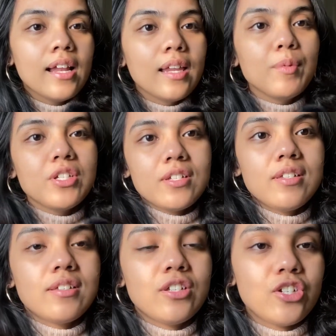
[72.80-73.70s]
Let me
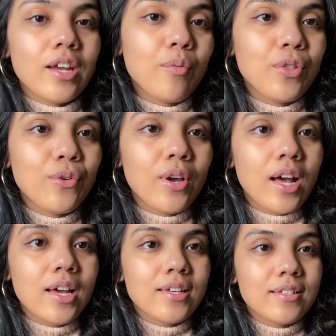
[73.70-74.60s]
just share with you
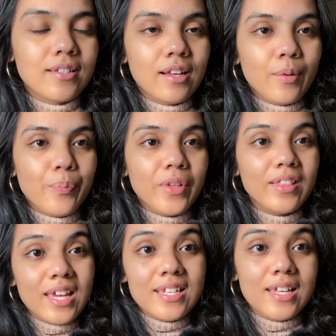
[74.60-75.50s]
guys the
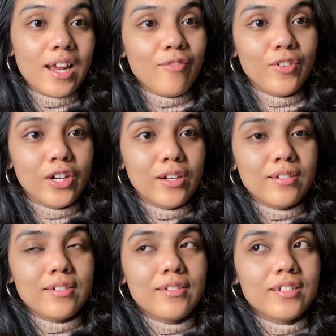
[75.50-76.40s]
things that I've learned
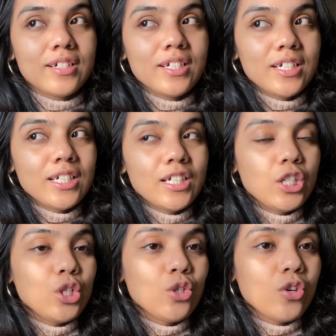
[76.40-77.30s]

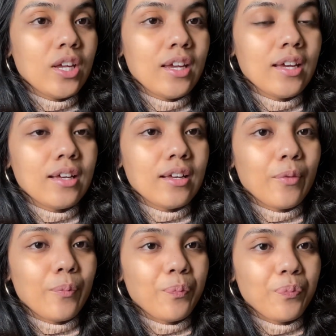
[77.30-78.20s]
during
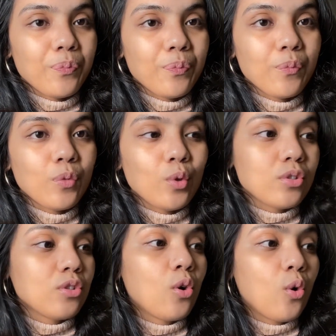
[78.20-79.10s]

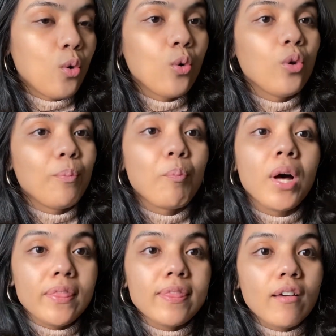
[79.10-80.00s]
this whole
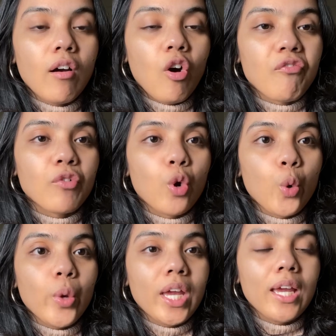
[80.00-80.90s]
month of
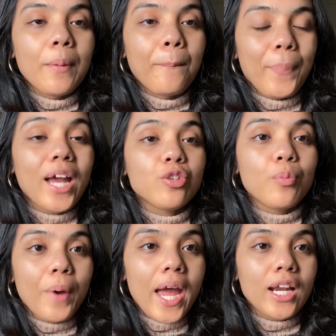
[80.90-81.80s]
going back to
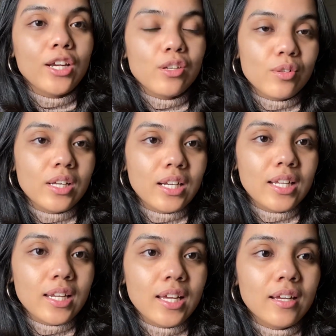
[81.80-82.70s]
back to the
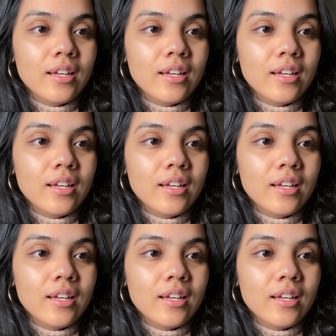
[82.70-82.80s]
clinic.